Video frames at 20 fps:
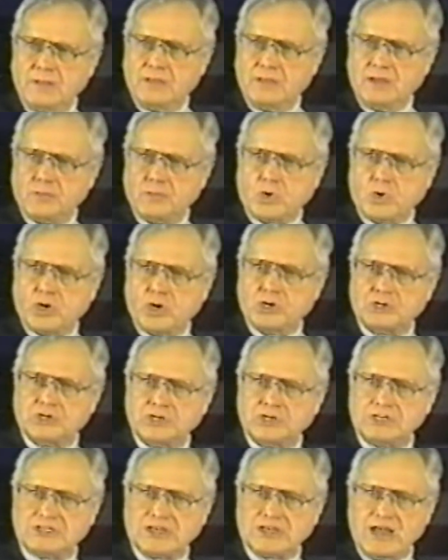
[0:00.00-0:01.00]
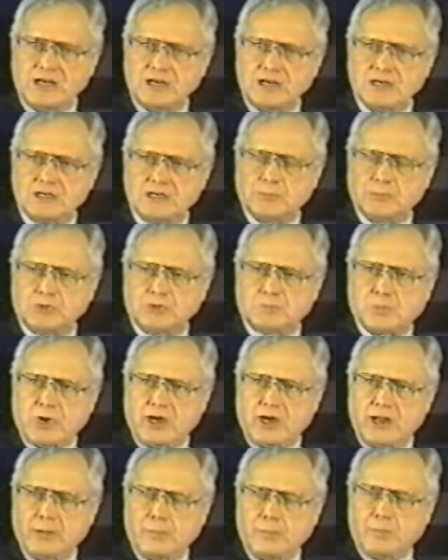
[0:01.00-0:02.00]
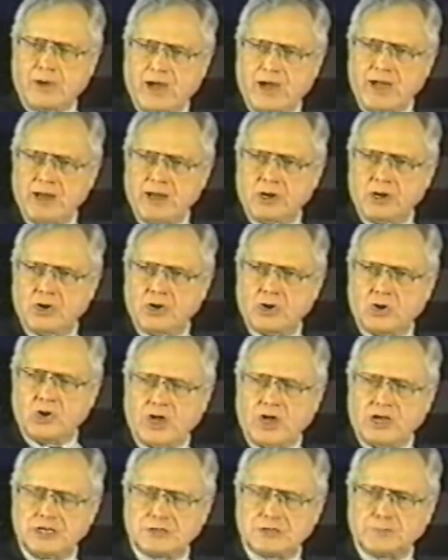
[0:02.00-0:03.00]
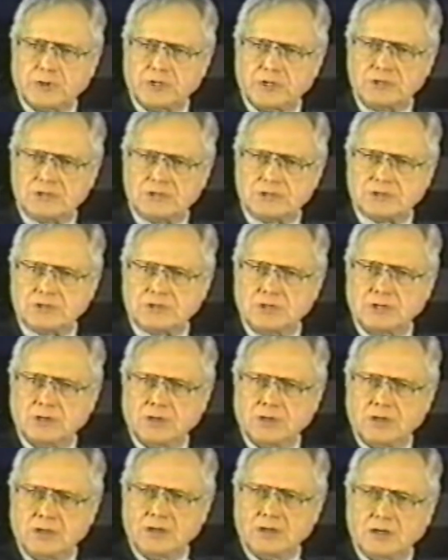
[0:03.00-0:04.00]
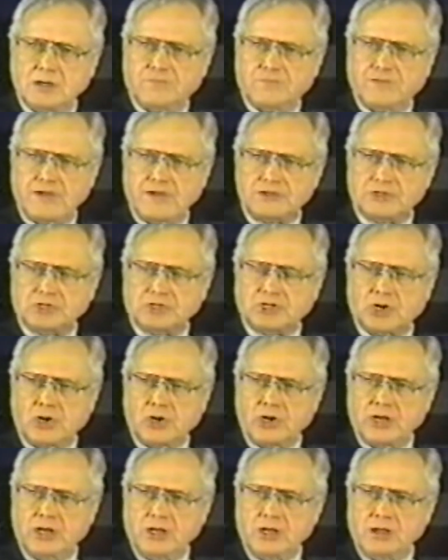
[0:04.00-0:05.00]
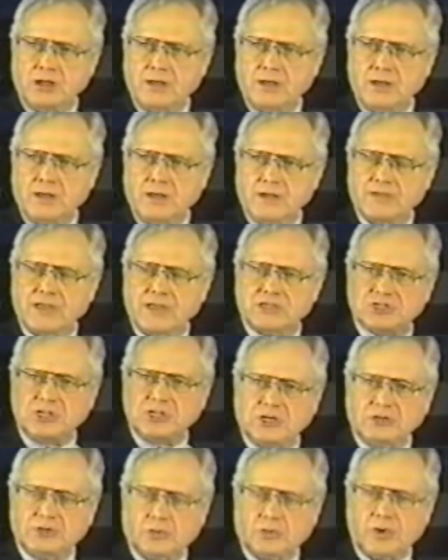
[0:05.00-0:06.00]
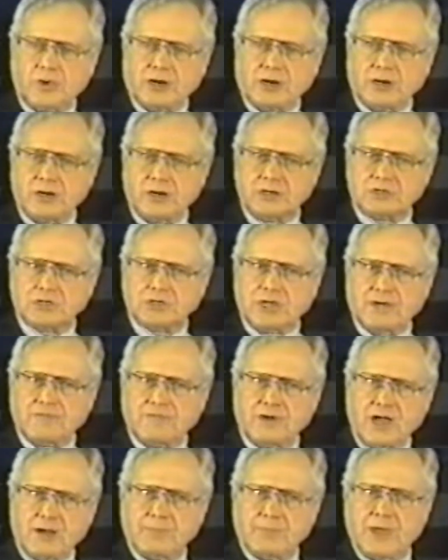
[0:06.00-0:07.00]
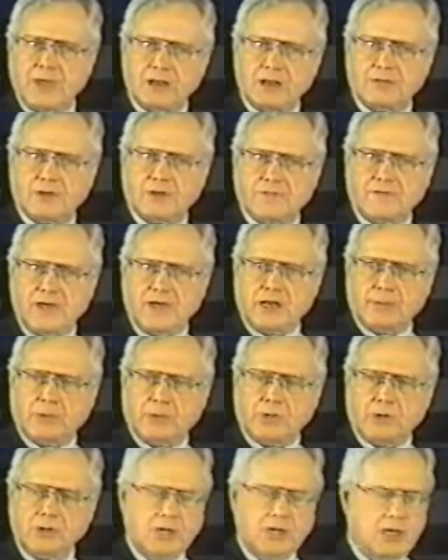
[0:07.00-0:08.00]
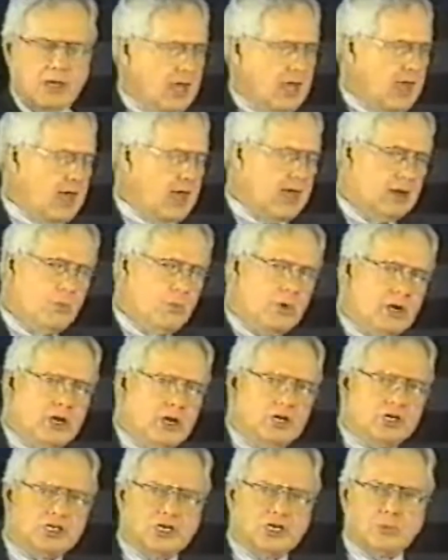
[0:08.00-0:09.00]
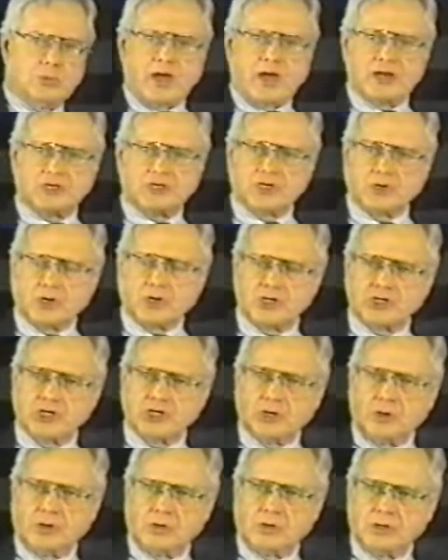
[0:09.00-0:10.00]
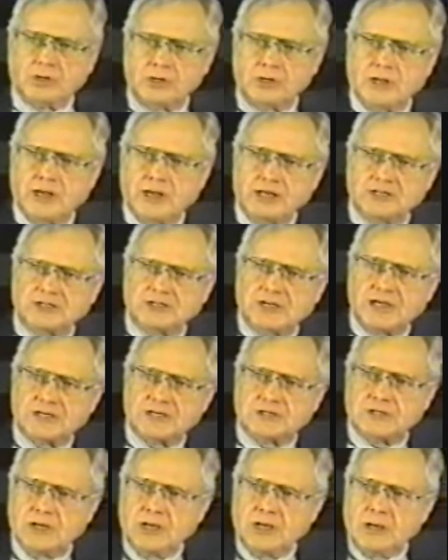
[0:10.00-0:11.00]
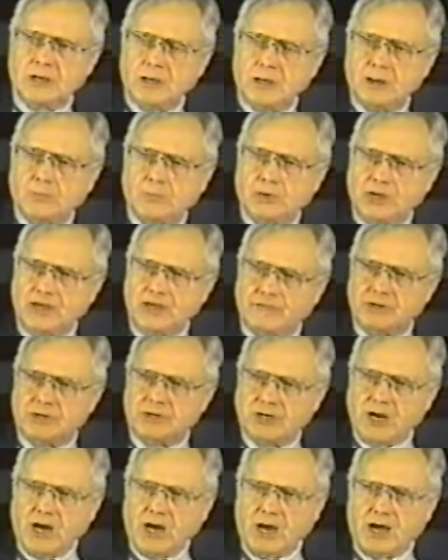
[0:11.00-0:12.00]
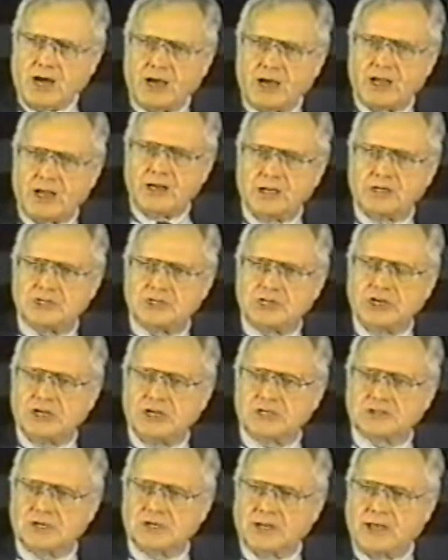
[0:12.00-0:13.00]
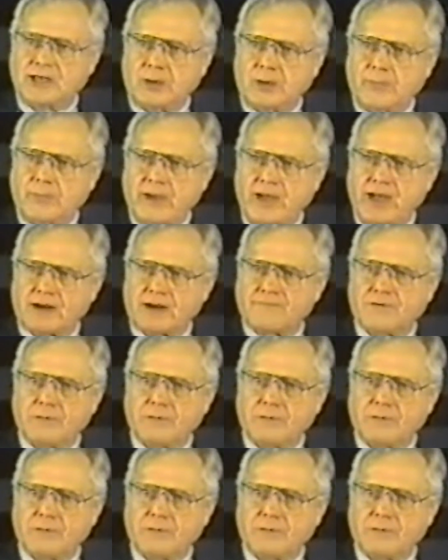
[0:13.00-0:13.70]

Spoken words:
the word Satanism was brought up by her husband's defense attorney. They sealed the records, have not made it available, and when she writes to her children and says, believe in God, she gets a letter back